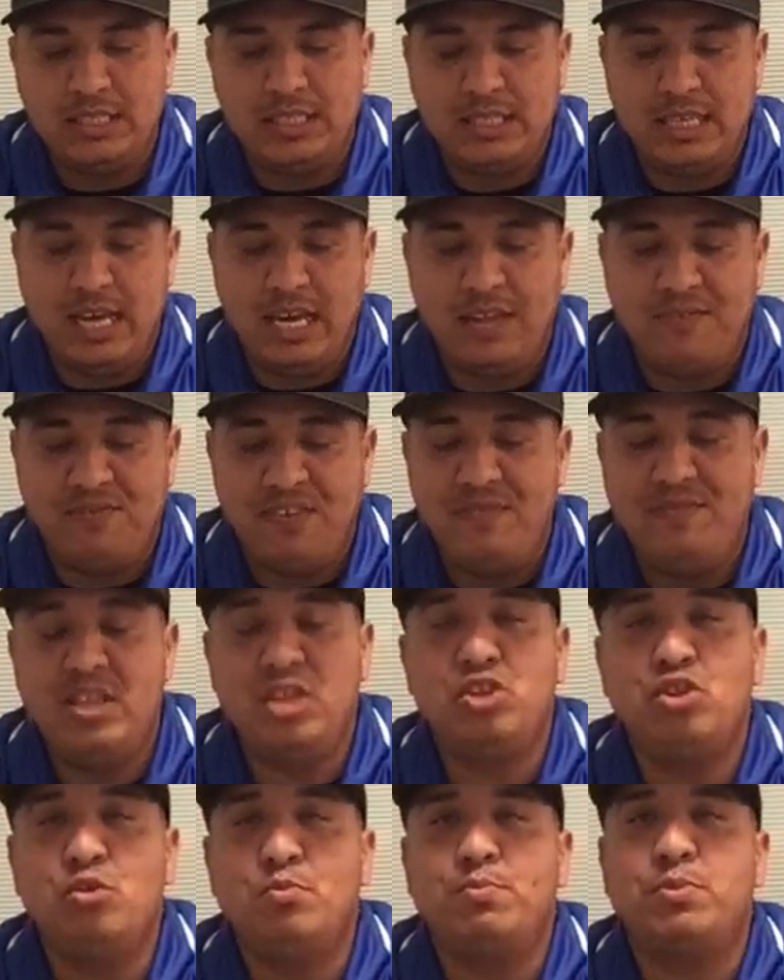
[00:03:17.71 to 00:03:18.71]
said
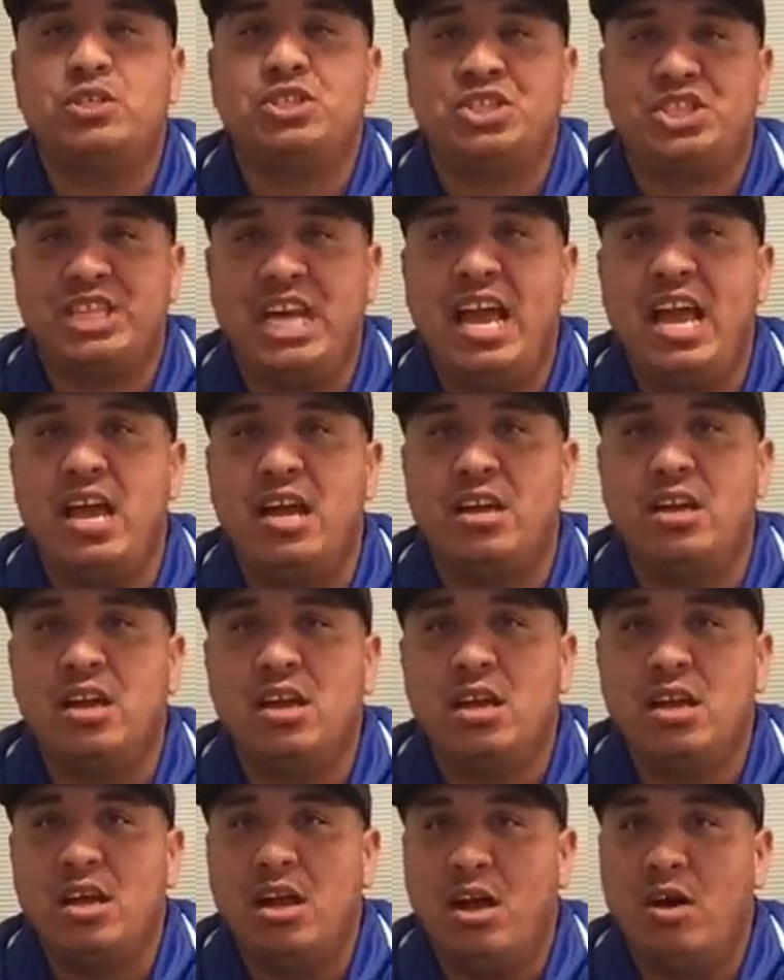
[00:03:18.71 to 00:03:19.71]
52%
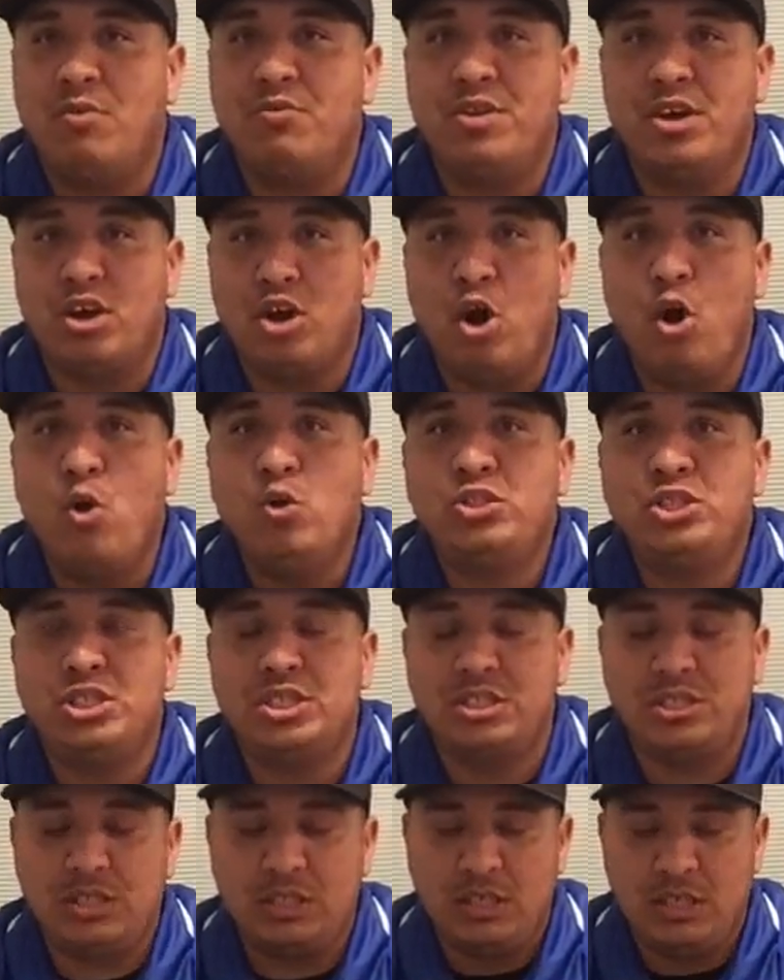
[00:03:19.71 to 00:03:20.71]
of the
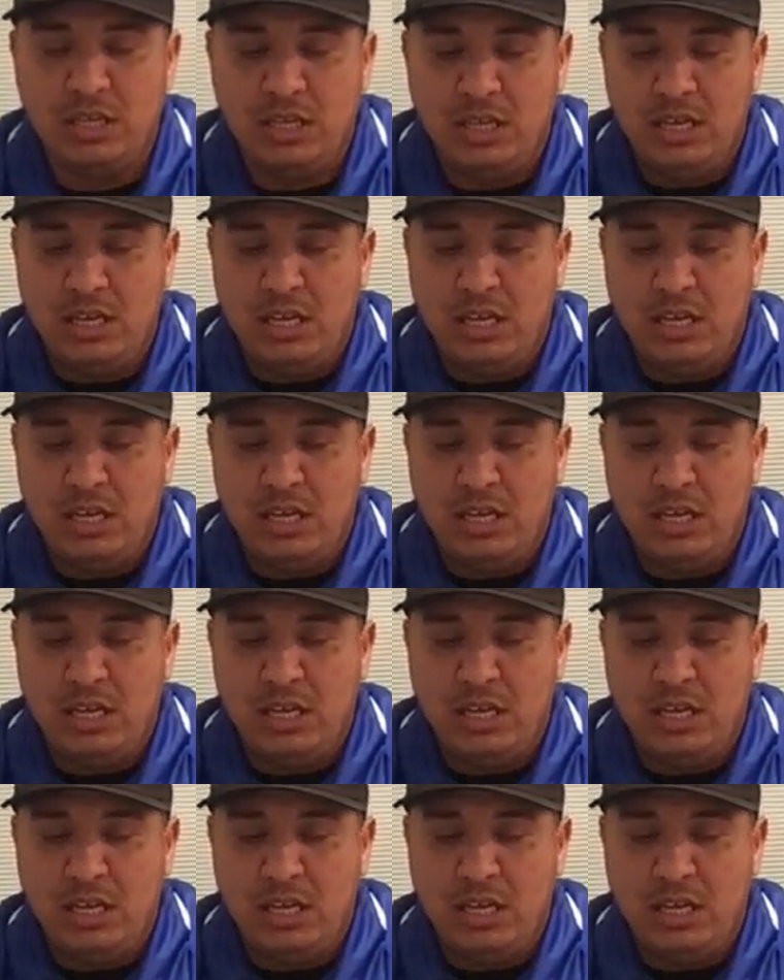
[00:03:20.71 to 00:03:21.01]
coaches,